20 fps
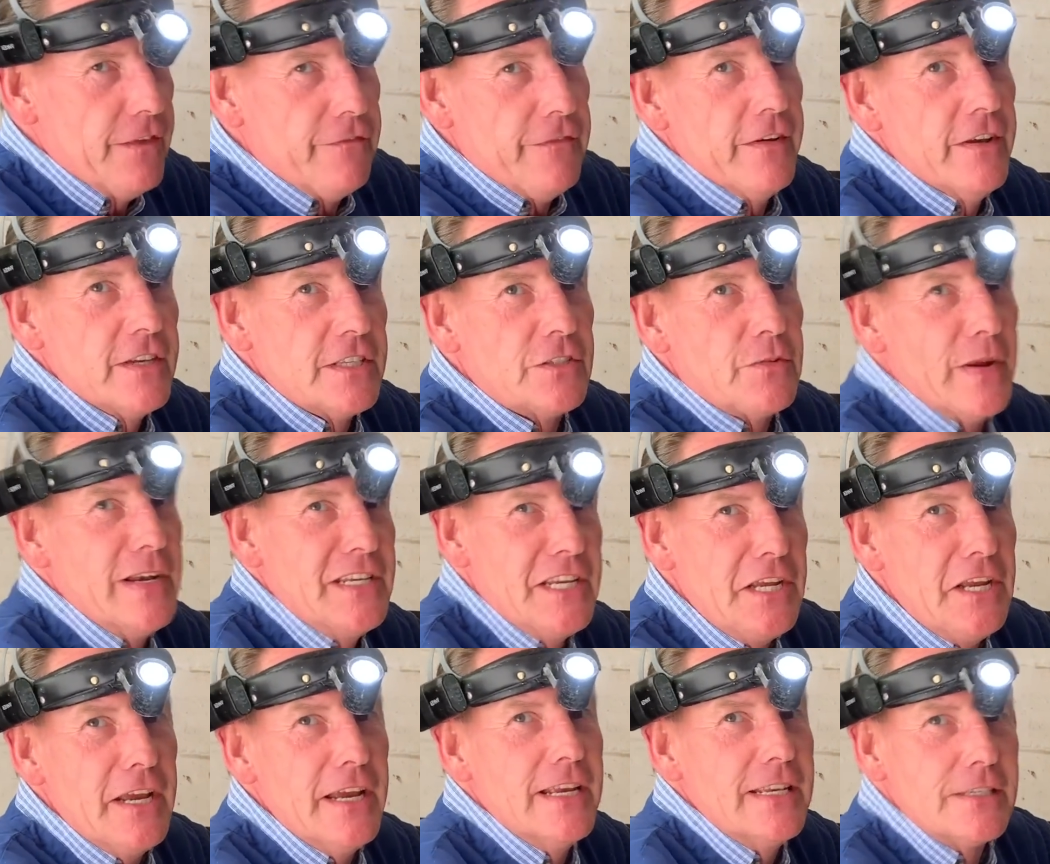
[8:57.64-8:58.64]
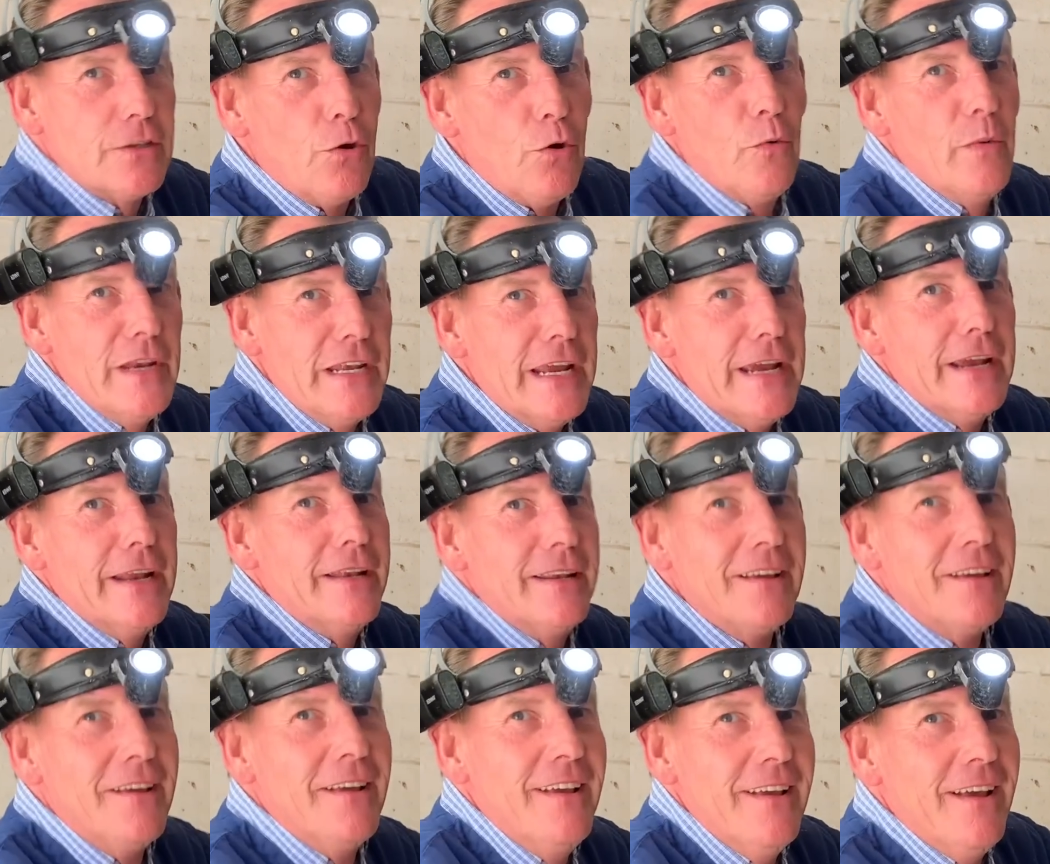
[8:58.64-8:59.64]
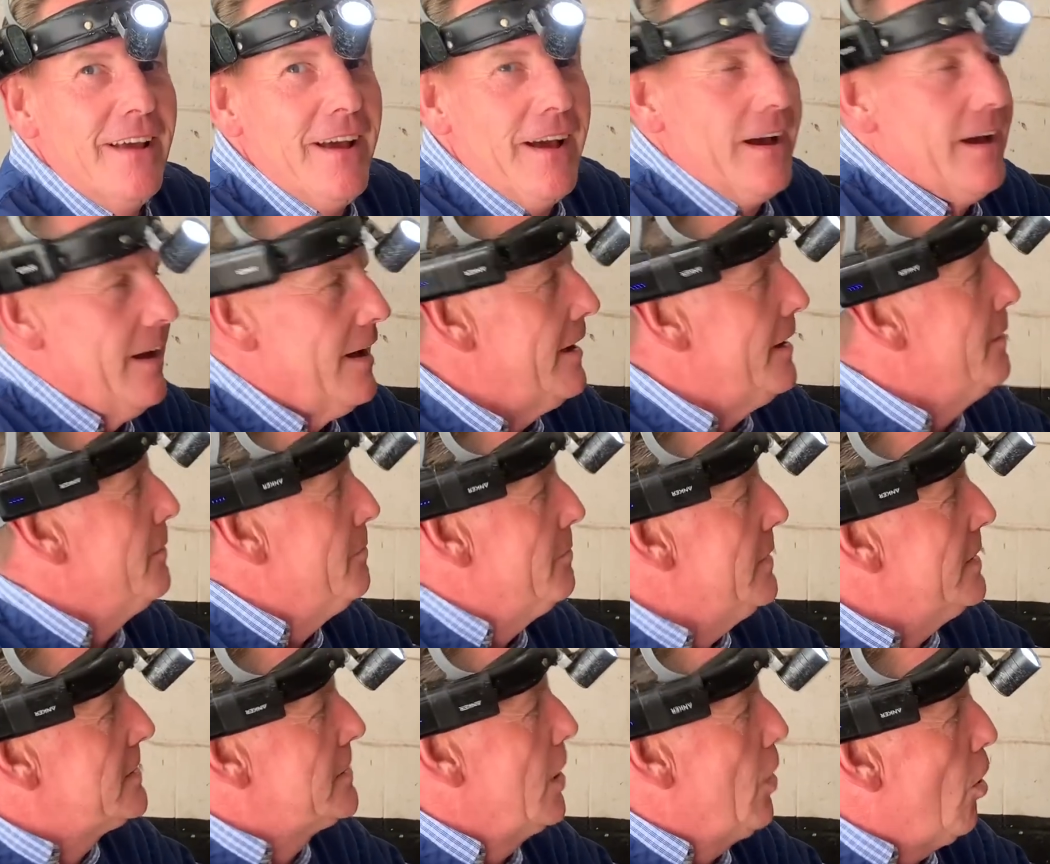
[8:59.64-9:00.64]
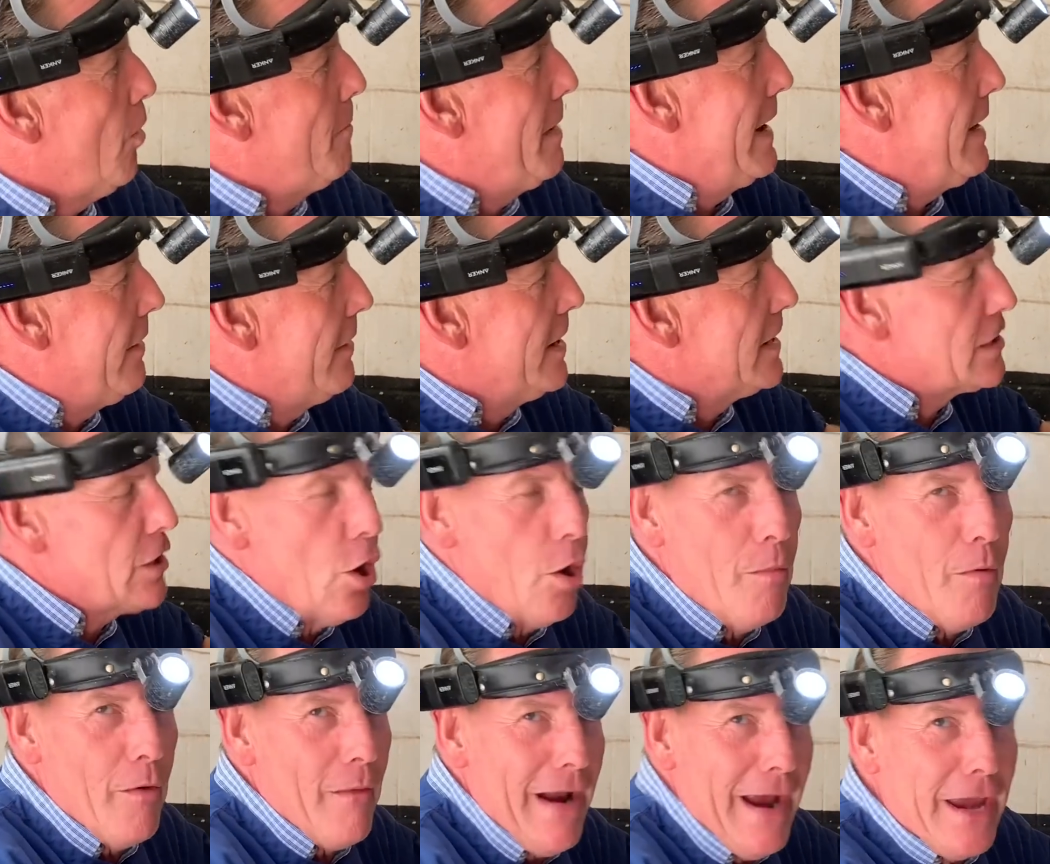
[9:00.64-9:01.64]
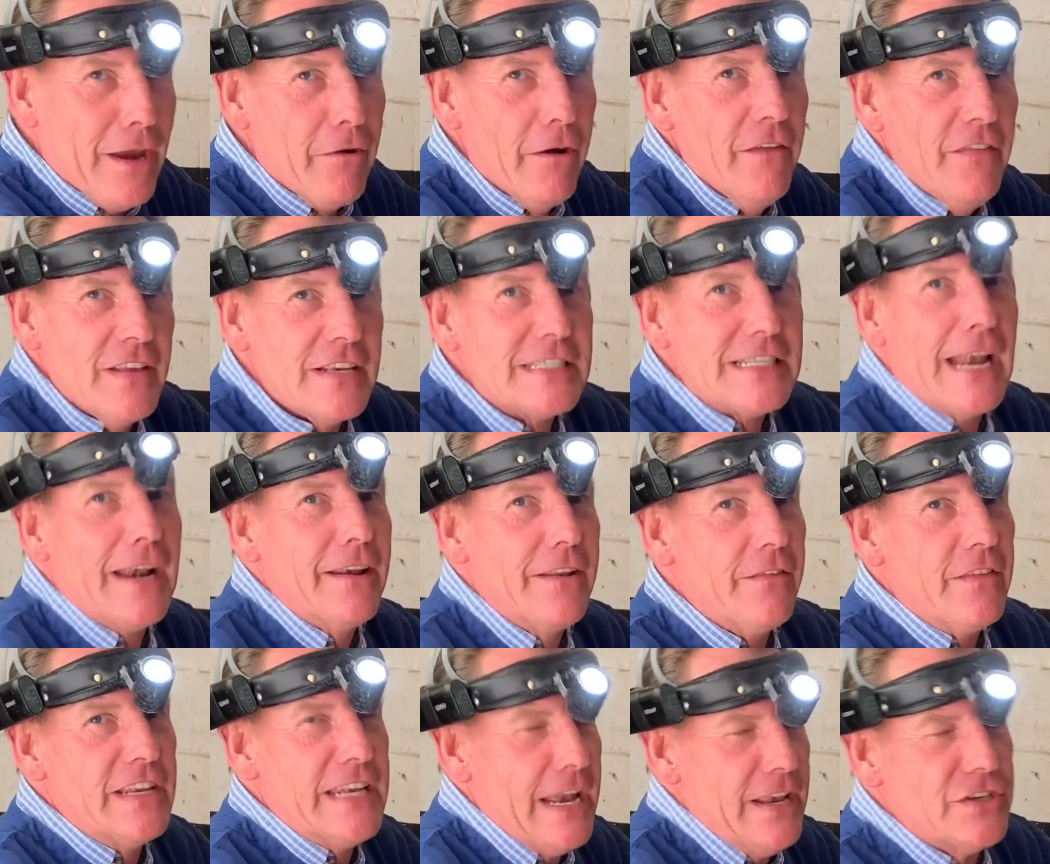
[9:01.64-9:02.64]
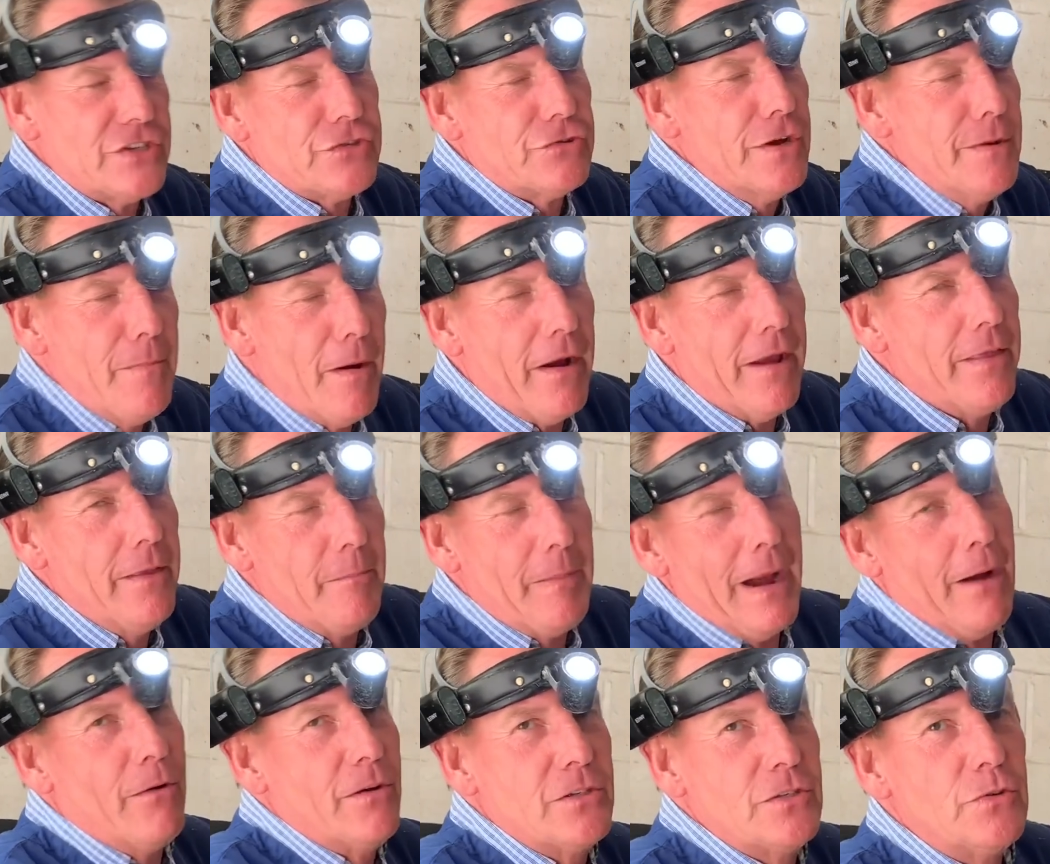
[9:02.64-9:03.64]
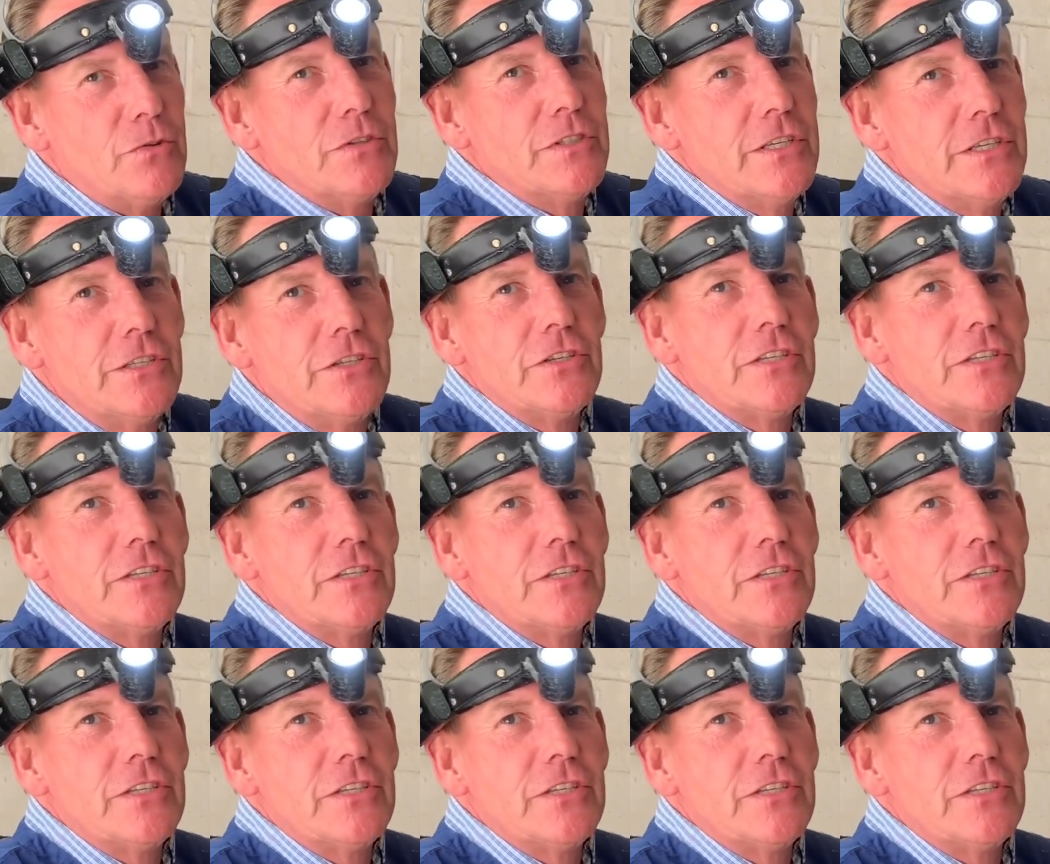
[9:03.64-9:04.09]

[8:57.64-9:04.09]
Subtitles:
the first 20 years all we did. It's a lot better and it's a lot more accurate. The standard of the dentistry by the power tools has